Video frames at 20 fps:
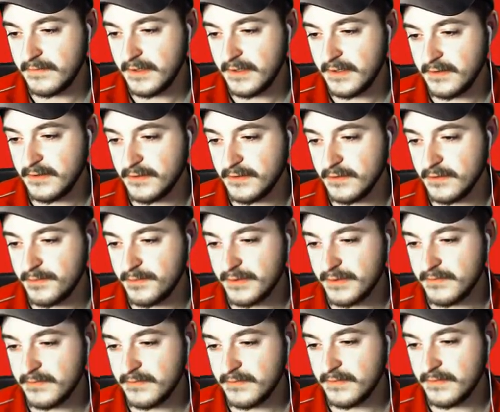Derp,
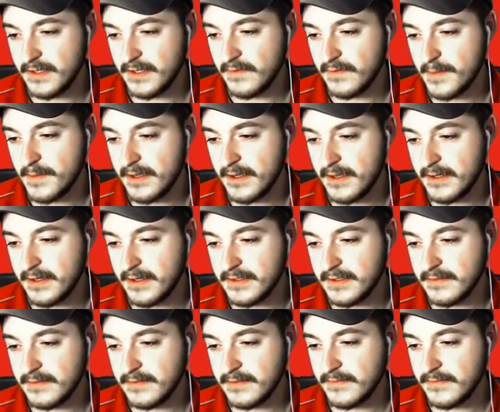never mind.
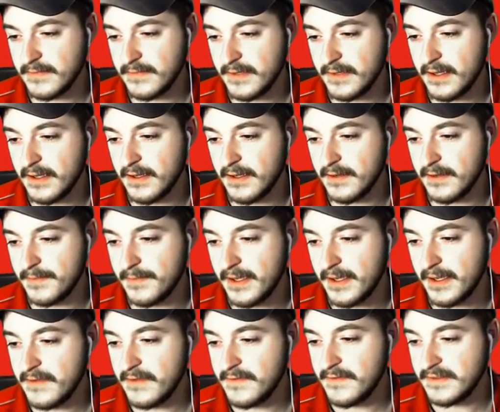My
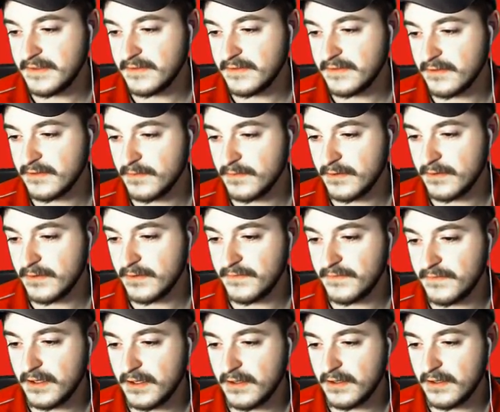Ivysaur won't
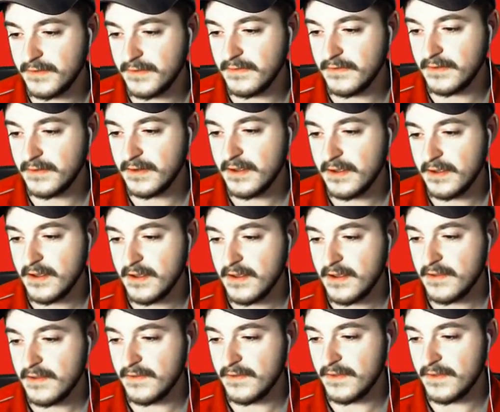evolve, even
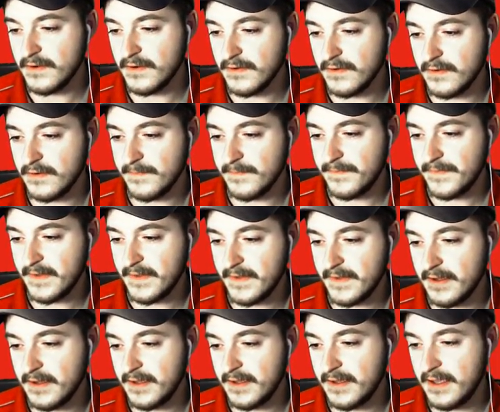though
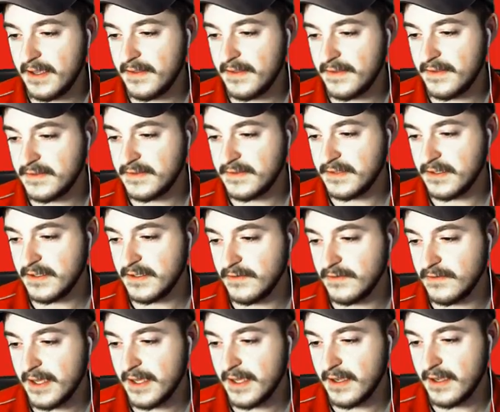Aetherstoo
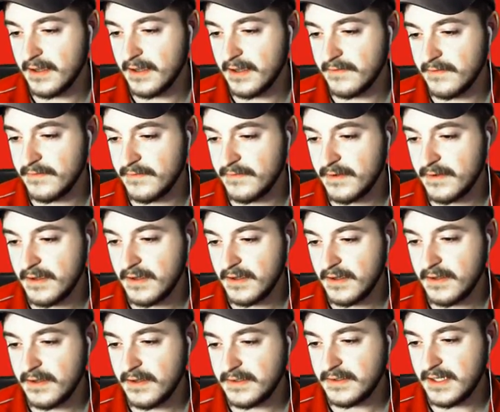have
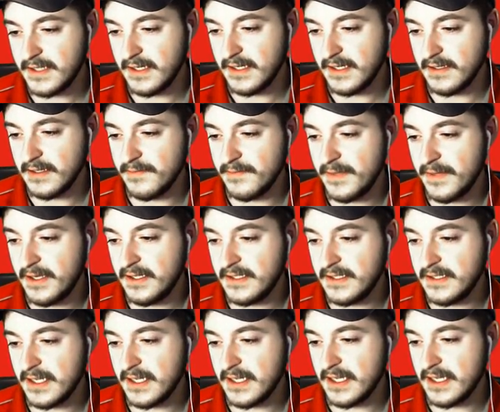stated many
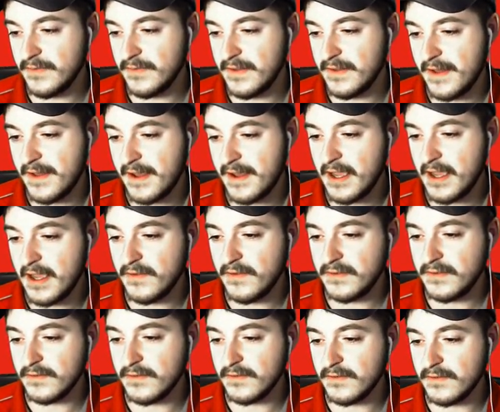times that
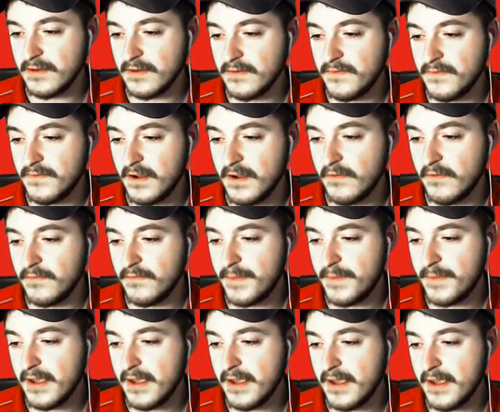Ivysaur evolves by
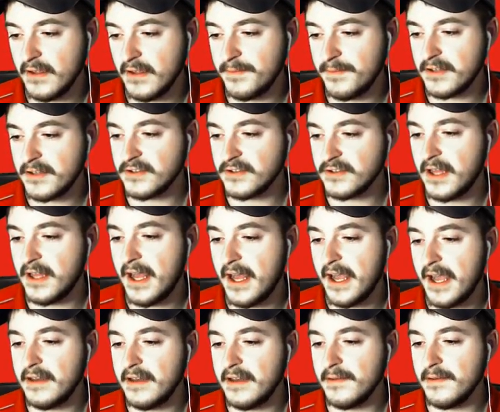a special
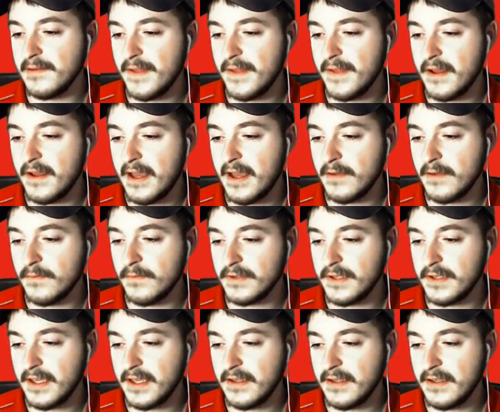item that I will
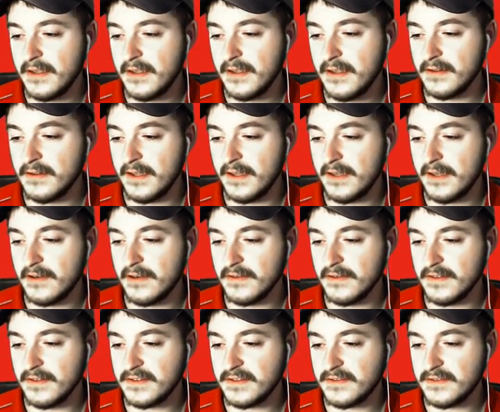get later in the
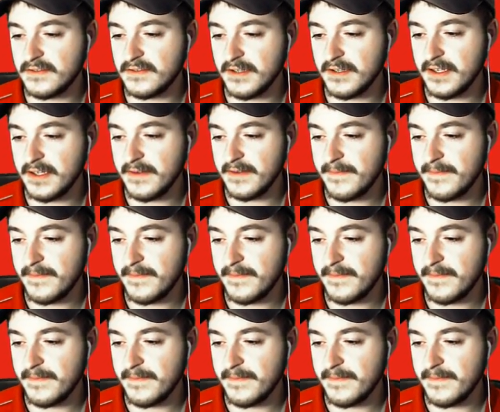story.